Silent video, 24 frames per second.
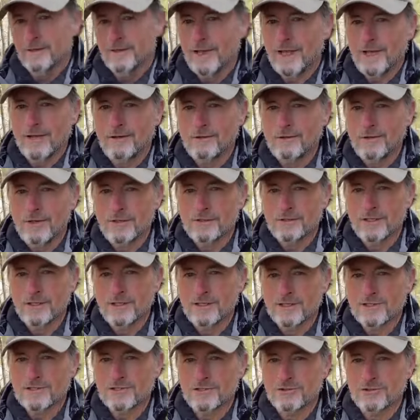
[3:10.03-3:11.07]
cattle dog
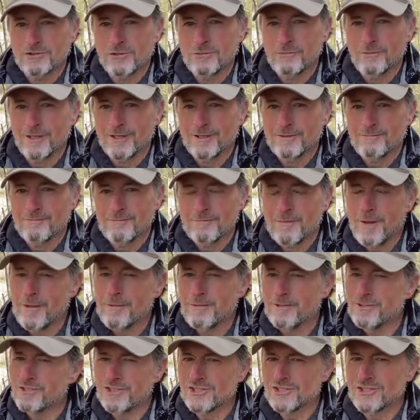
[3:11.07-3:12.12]
doesn't listen to me.
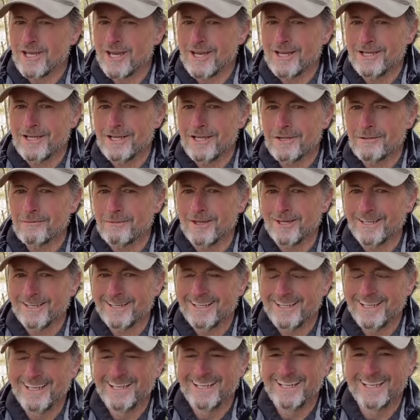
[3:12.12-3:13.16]
Maybe he just can't hear me.
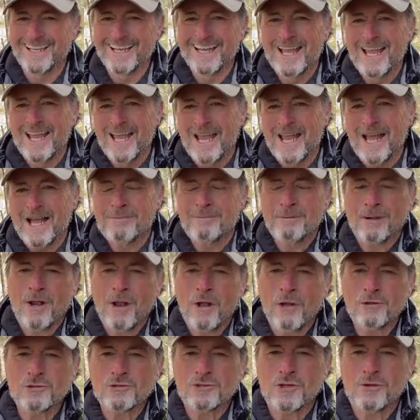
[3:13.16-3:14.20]

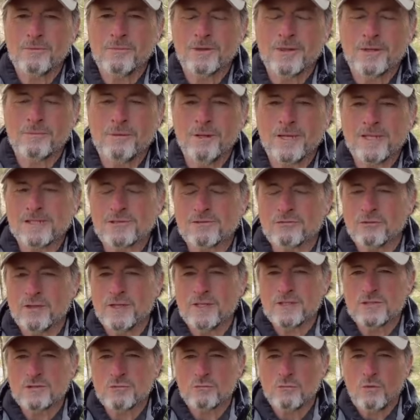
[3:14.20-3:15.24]
But the biggest
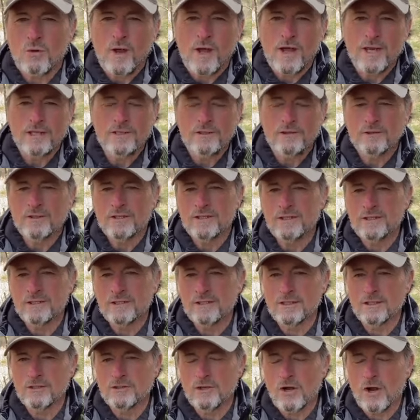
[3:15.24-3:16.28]
reason why
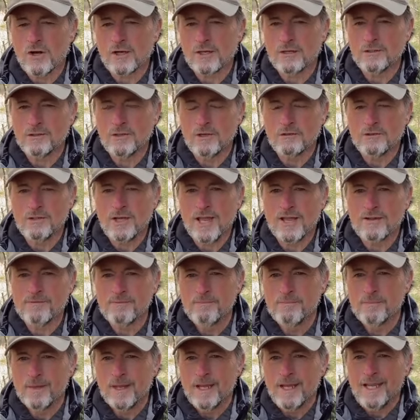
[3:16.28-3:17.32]
your dog can go deaf
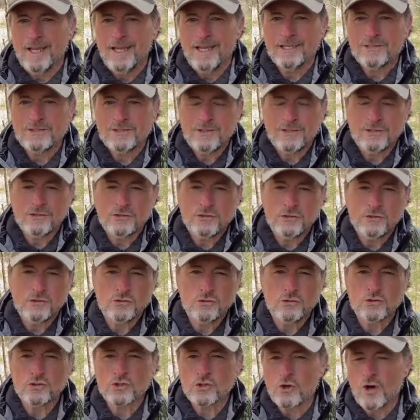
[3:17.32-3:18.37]
is either due
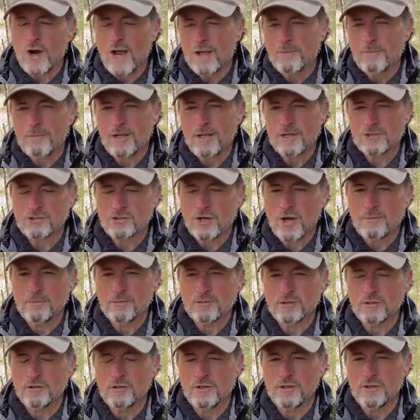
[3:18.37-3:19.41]
to trauma
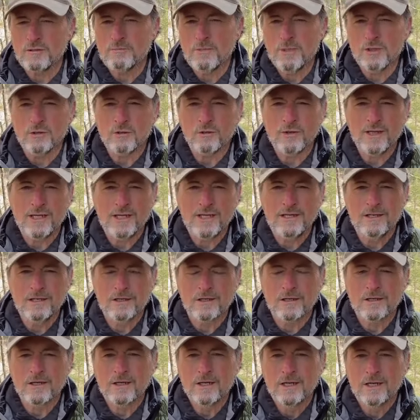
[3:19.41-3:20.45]
to the middle
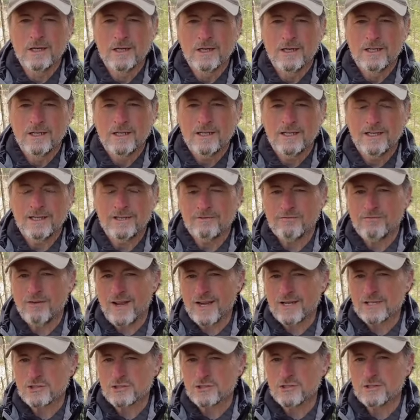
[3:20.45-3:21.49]
ear,
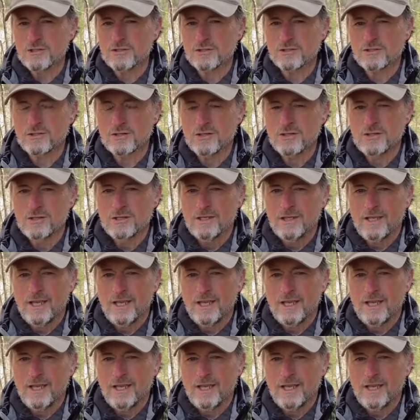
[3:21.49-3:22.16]
infections,